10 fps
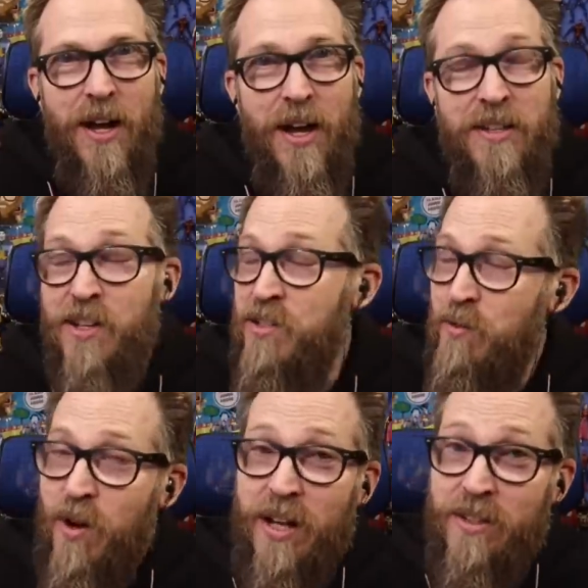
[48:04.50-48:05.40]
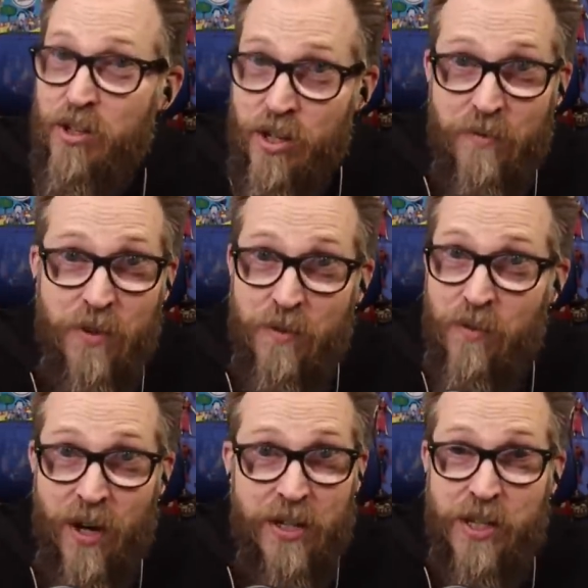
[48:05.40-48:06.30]
It doesn't write the ship for the
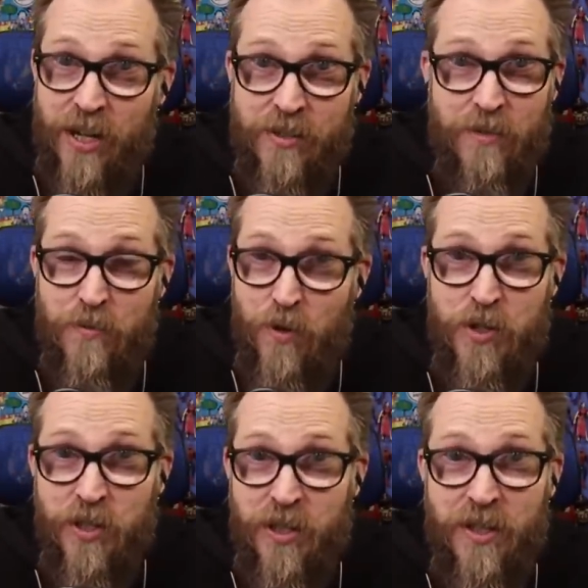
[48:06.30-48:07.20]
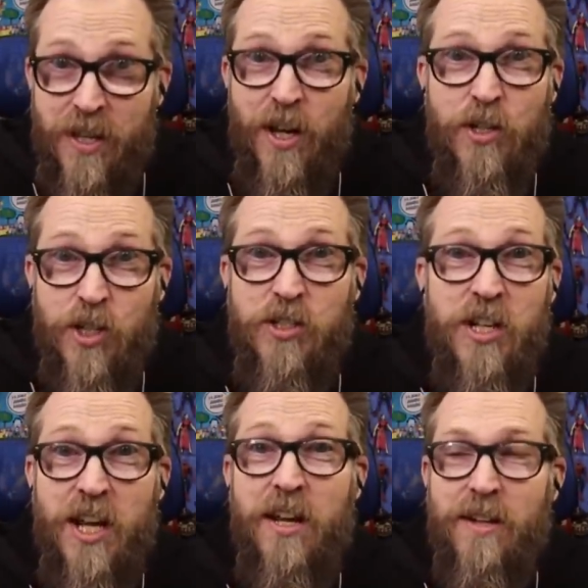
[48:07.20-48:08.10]
franchise, unfortunately. Just to
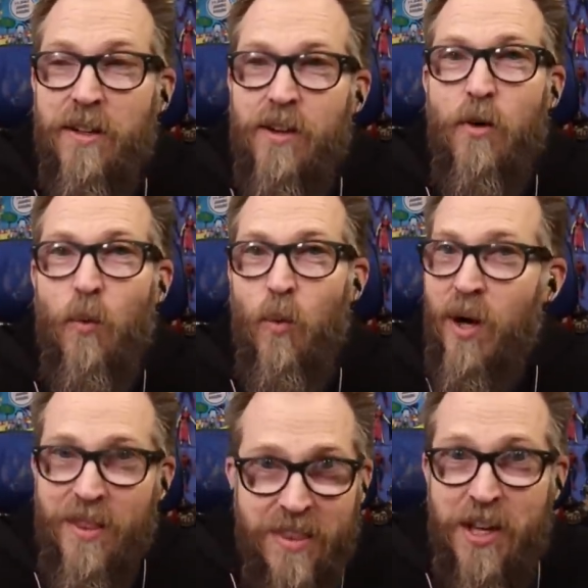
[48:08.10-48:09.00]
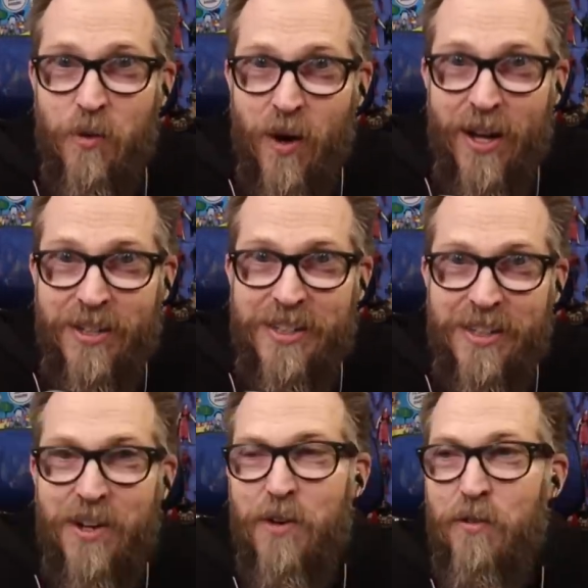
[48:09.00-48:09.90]
get one thing right
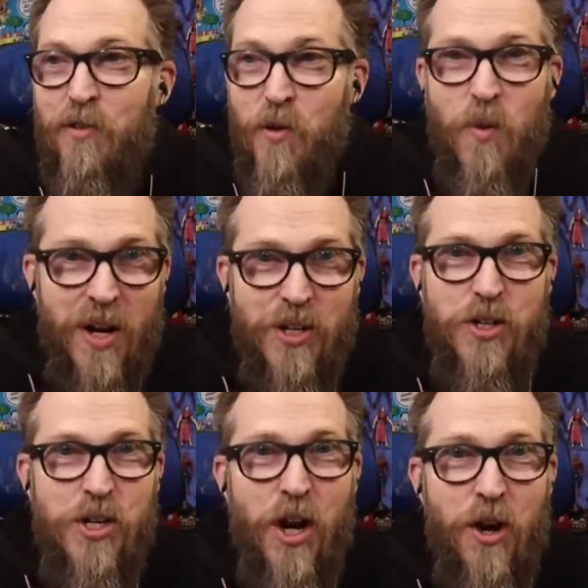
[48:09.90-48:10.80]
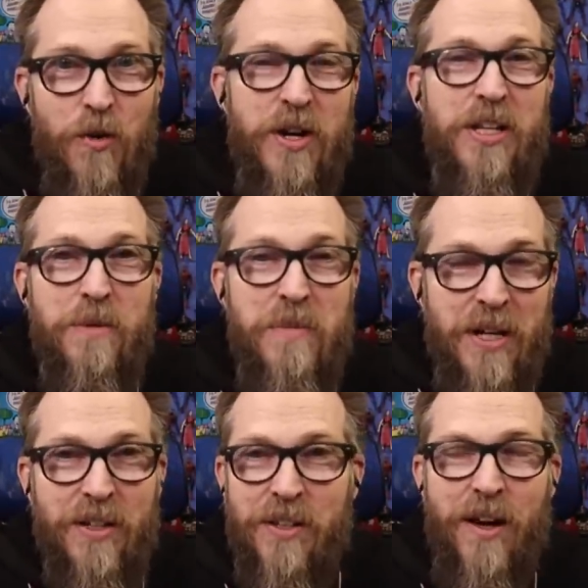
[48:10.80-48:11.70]
for one show in the
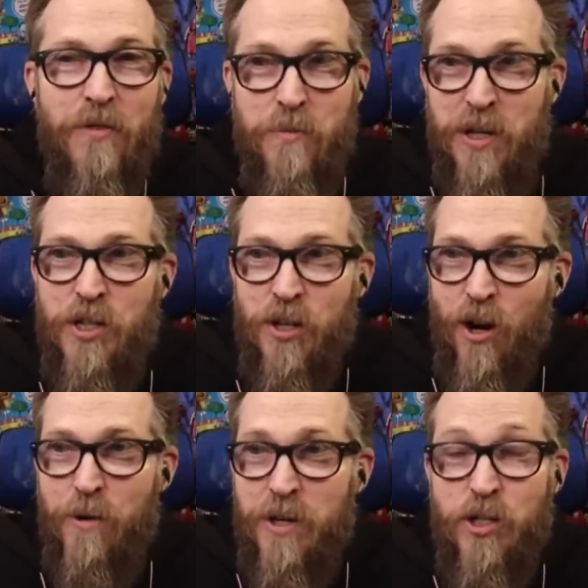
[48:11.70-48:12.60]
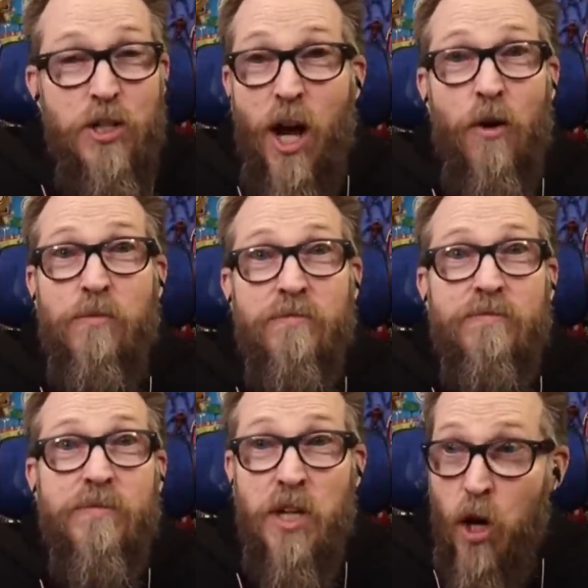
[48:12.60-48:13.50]
middle of a bunch of garbage. No,
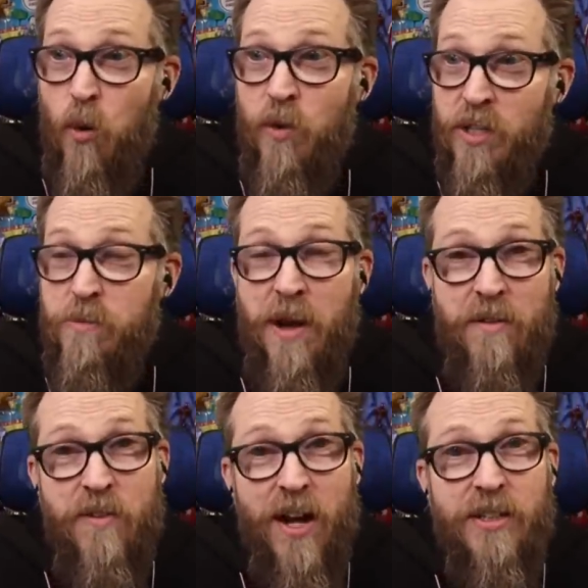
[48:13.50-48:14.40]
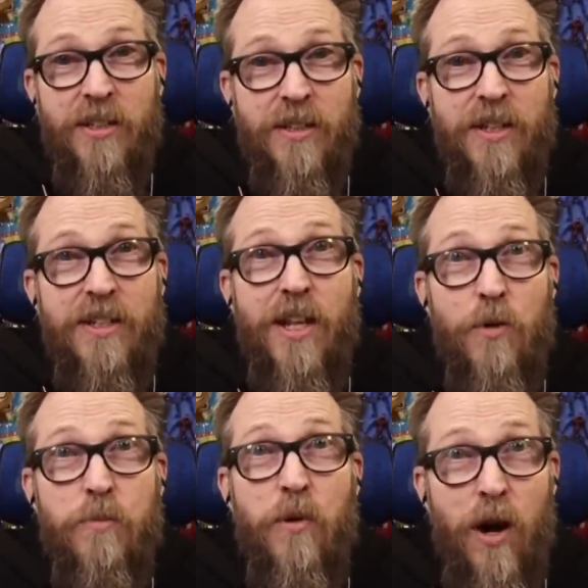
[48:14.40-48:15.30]
no. As a matter of fact, they
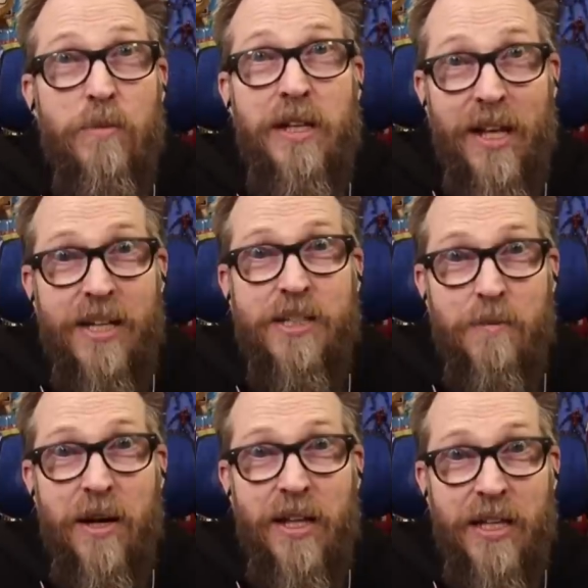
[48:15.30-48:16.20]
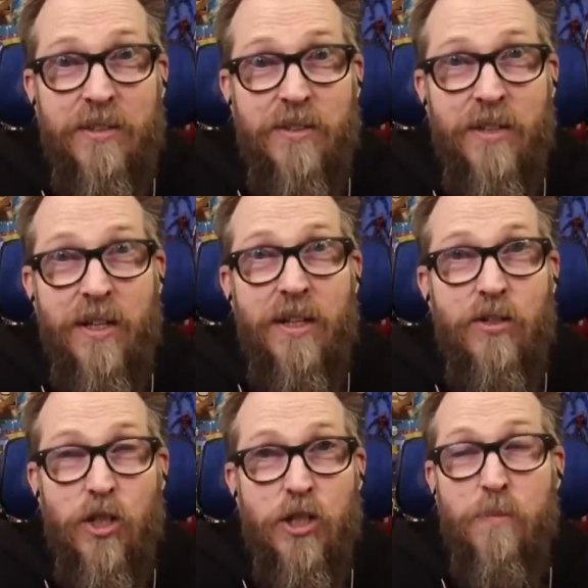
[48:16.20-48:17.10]
were probably last on my list,
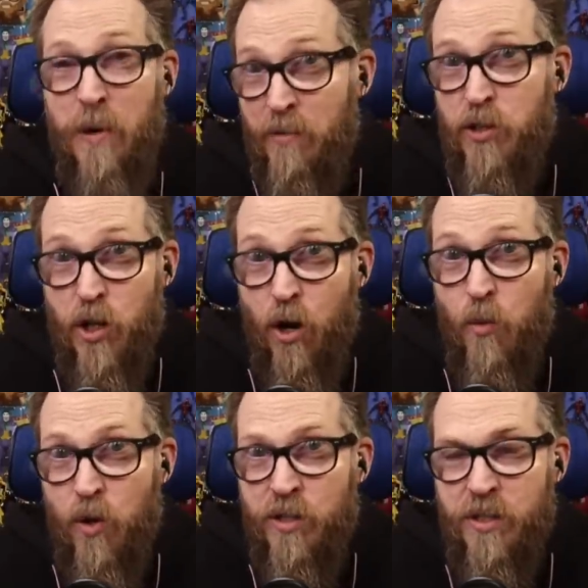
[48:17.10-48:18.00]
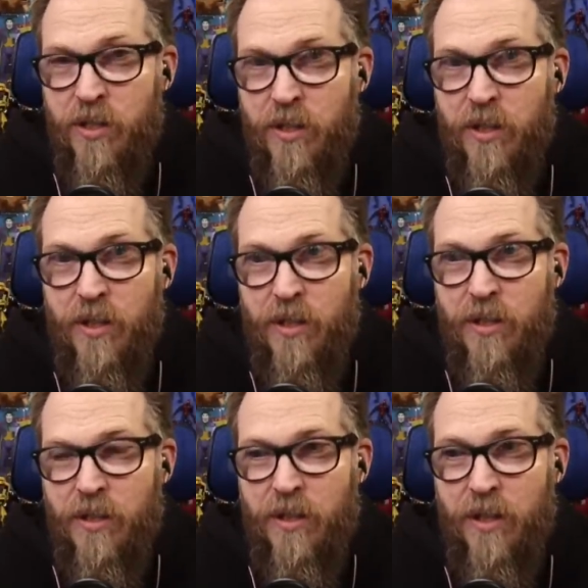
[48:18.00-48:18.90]
just above Star Wars.
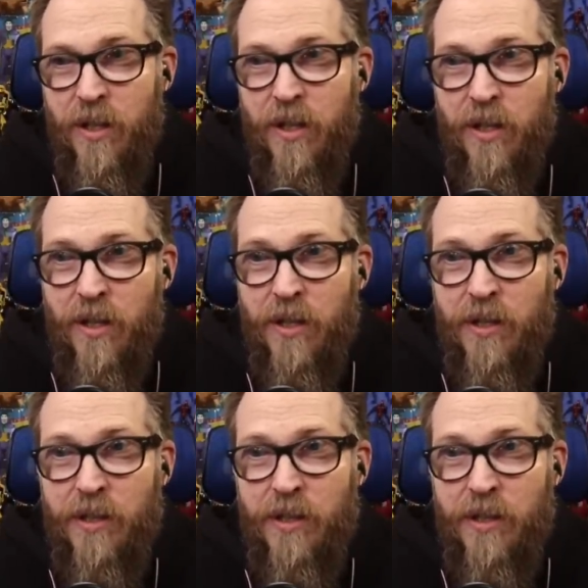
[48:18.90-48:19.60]
Uh,